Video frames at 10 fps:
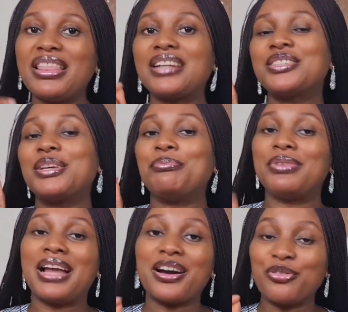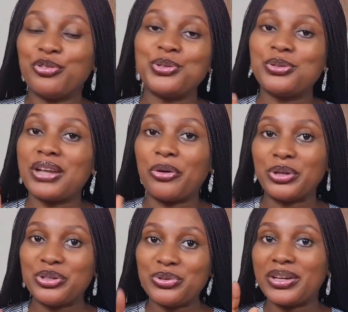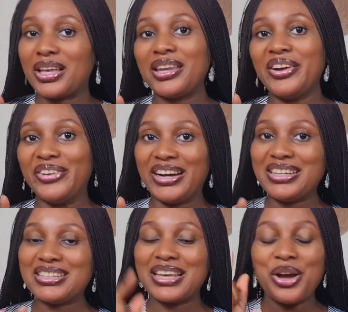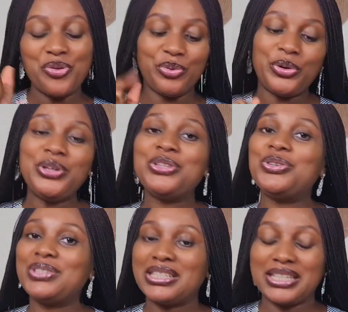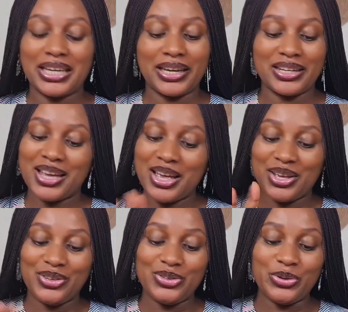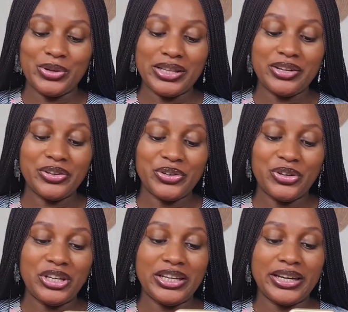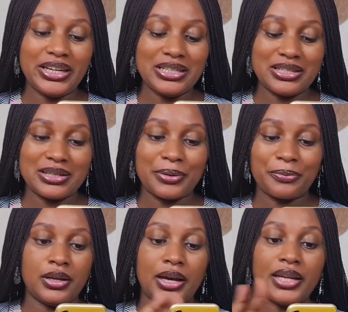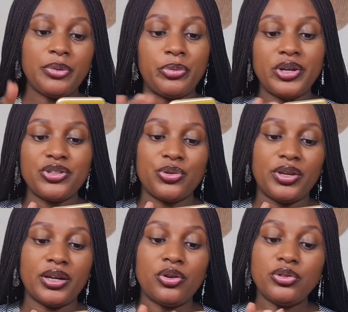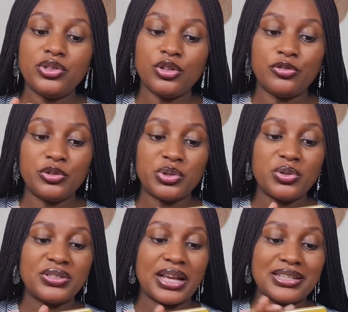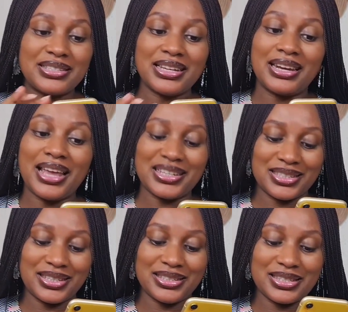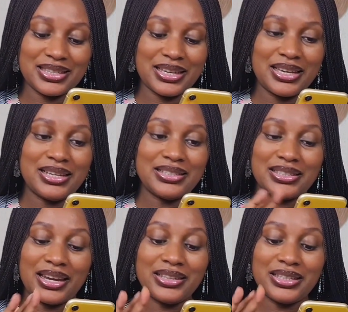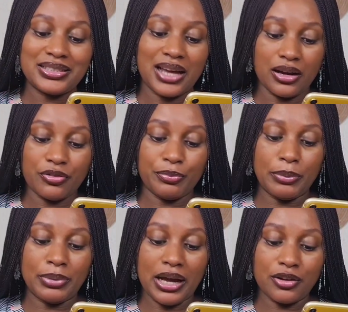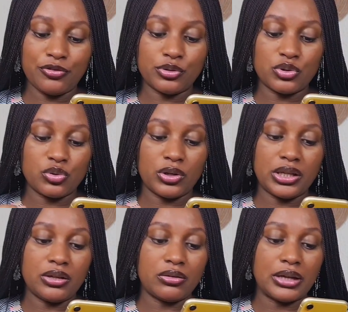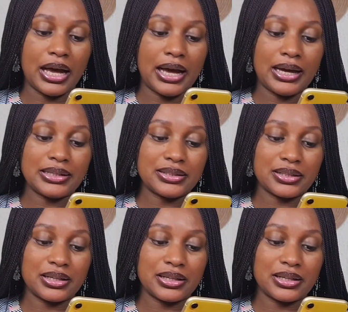that black photo that we took earlier, right? We're going to use it again. So click on create and it brings you here. Go to your photos and select it. Select the black photo, click on add,